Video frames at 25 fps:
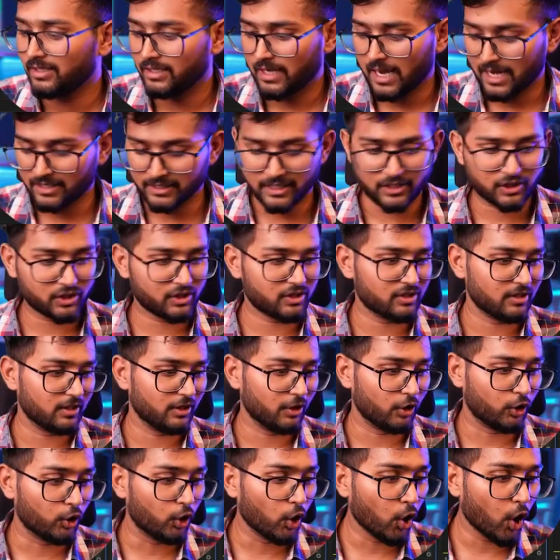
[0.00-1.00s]
I'll
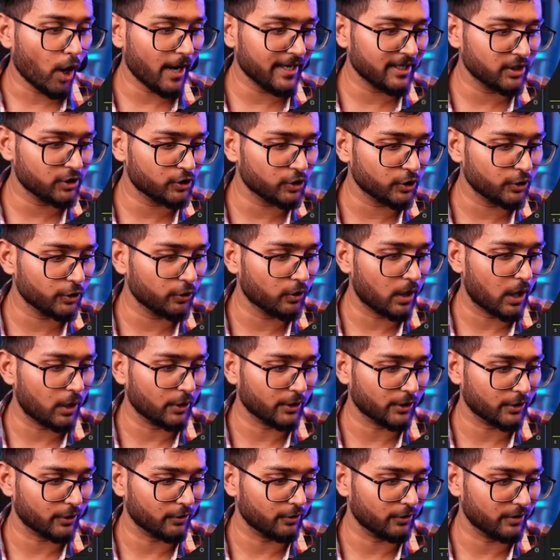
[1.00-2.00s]
just draw and show you how
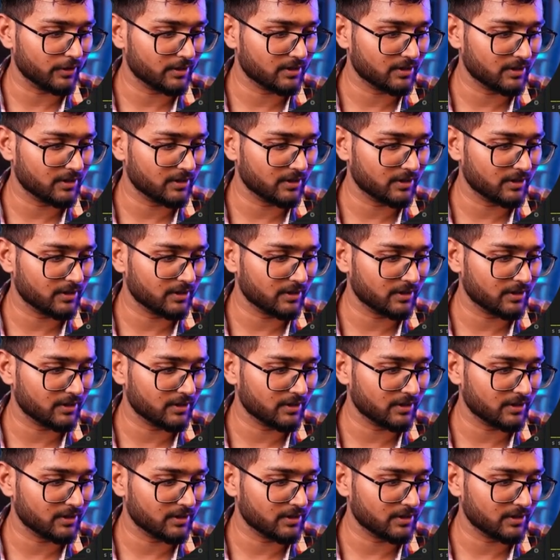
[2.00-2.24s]
to do this.